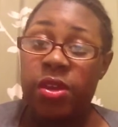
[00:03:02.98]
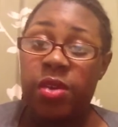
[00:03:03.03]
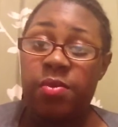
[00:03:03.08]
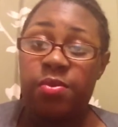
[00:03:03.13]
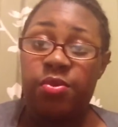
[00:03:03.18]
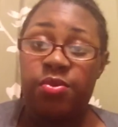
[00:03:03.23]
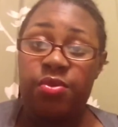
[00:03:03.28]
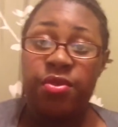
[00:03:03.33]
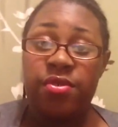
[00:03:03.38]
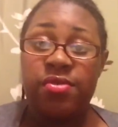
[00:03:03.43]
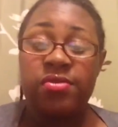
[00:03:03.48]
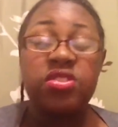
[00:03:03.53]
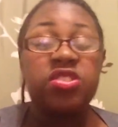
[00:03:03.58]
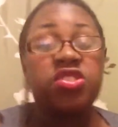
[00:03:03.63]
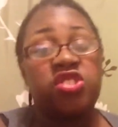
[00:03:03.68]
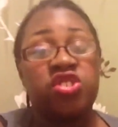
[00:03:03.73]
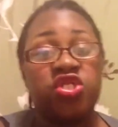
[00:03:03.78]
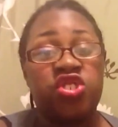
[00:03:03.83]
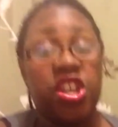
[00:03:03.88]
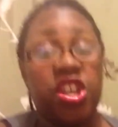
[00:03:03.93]

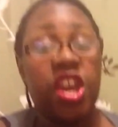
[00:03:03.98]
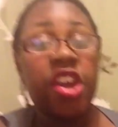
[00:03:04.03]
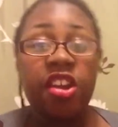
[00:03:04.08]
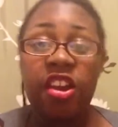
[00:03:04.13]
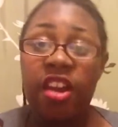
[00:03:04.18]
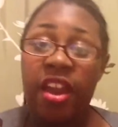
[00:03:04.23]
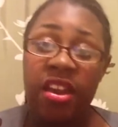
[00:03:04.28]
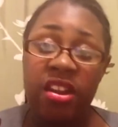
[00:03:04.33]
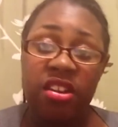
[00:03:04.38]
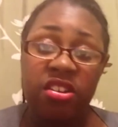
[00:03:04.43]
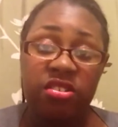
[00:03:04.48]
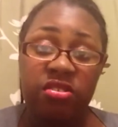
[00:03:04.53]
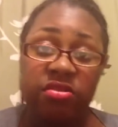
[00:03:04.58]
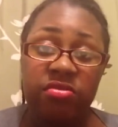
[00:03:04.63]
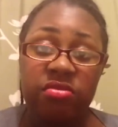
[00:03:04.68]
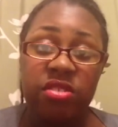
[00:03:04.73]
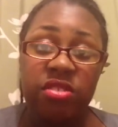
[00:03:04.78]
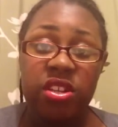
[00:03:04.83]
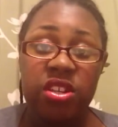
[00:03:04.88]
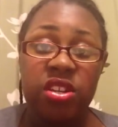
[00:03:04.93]
Reborns, and check her out,
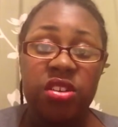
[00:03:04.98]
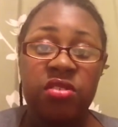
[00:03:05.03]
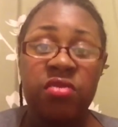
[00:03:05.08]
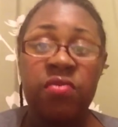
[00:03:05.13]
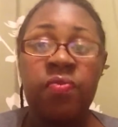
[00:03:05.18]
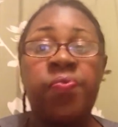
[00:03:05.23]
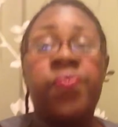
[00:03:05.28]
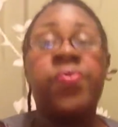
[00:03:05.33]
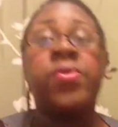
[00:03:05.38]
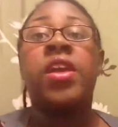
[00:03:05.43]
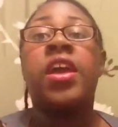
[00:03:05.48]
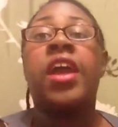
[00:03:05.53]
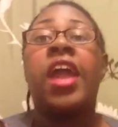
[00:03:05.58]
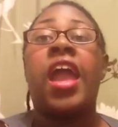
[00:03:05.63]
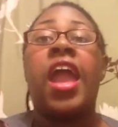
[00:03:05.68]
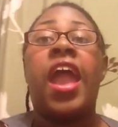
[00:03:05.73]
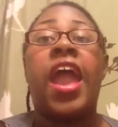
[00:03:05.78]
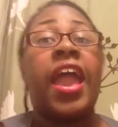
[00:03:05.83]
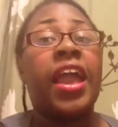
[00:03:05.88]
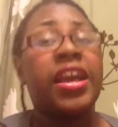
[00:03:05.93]
you know.
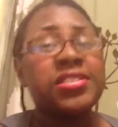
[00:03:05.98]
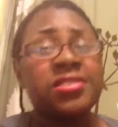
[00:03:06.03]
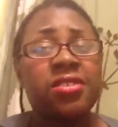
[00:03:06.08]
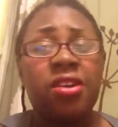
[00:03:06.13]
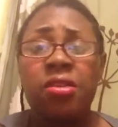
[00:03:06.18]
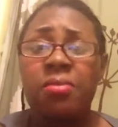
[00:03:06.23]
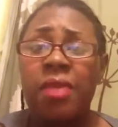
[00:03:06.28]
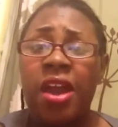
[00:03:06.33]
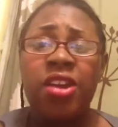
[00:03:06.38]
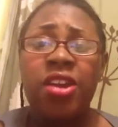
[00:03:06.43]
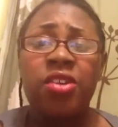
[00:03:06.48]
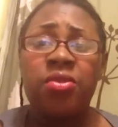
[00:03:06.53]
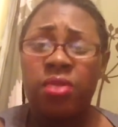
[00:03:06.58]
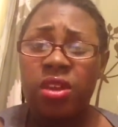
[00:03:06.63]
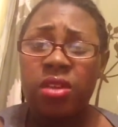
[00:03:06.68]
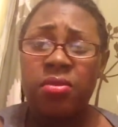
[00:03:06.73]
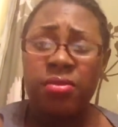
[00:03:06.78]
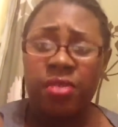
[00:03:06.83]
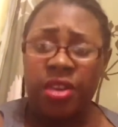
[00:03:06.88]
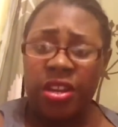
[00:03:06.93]
Ask her about a
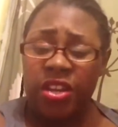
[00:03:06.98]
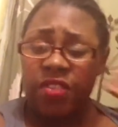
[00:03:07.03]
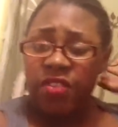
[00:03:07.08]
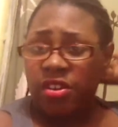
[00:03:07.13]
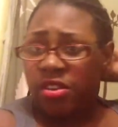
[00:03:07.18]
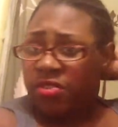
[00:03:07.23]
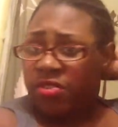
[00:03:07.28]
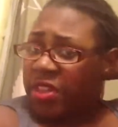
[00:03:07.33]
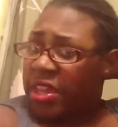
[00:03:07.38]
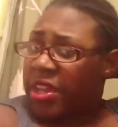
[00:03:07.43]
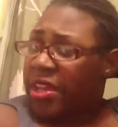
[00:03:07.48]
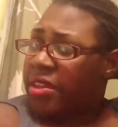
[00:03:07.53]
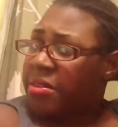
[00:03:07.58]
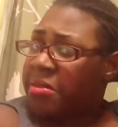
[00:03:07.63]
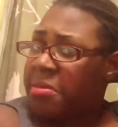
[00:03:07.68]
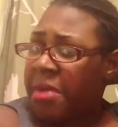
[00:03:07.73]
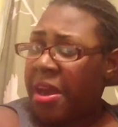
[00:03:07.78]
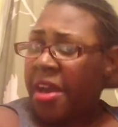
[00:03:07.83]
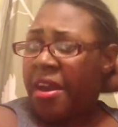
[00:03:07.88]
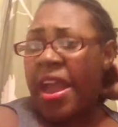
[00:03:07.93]
reborn if you're thinking
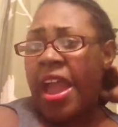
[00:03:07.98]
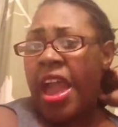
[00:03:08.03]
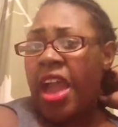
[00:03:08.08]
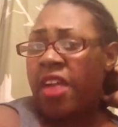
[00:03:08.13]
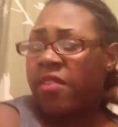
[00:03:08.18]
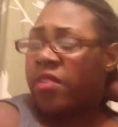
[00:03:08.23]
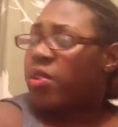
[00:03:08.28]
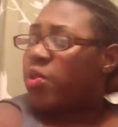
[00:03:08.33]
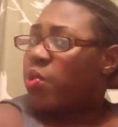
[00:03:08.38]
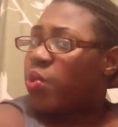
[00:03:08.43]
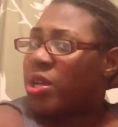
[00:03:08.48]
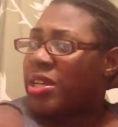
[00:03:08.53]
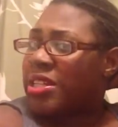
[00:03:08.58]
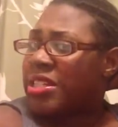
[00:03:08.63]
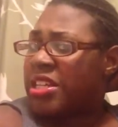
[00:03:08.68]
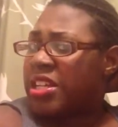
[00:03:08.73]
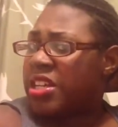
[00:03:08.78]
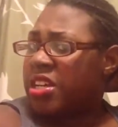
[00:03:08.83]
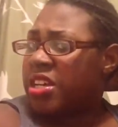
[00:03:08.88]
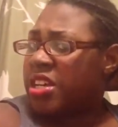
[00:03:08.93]
about having
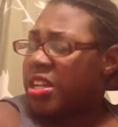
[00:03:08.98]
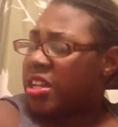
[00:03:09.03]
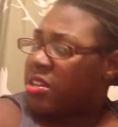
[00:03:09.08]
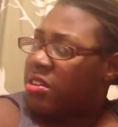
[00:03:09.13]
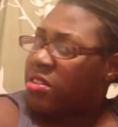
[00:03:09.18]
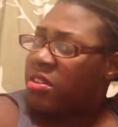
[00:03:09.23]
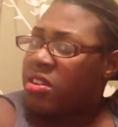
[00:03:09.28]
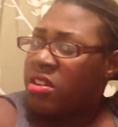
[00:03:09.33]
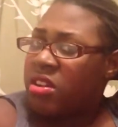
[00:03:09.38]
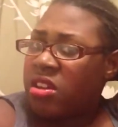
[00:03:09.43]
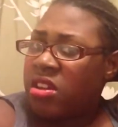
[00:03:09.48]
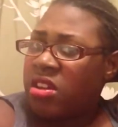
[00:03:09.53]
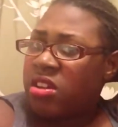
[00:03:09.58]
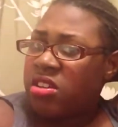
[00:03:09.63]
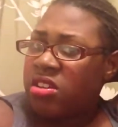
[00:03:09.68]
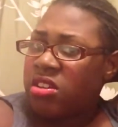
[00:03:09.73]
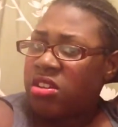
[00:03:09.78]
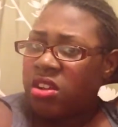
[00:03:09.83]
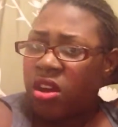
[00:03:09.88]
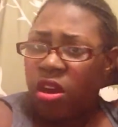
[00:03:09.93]
one done,
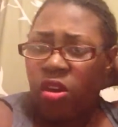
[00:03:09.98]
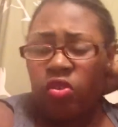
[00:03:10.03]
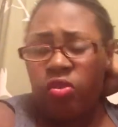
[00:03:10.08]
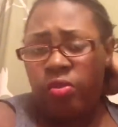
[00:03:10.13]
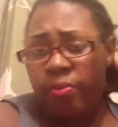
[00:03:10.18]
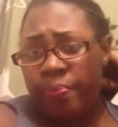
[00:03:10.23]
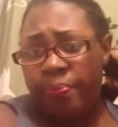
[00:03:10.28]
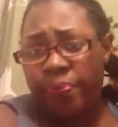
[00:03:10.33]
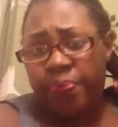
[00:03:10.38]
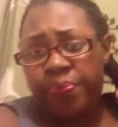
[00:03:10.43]
you know.